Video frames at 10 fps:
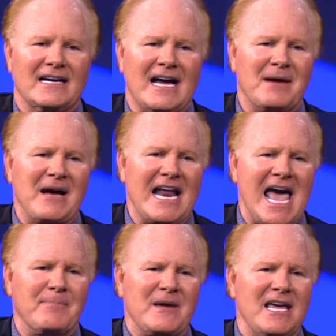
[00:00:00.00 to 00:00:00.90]
How about
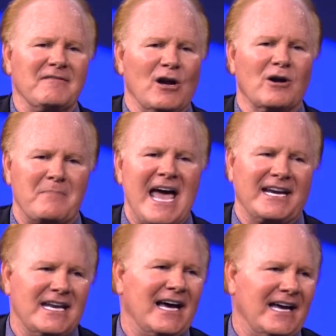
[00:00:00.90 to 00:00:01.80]
happy even on a
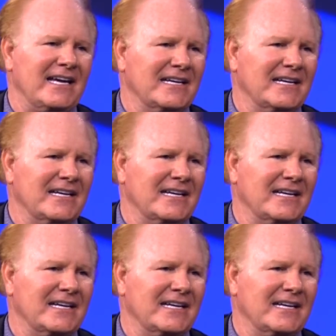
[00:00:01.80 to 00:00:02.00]
bad day?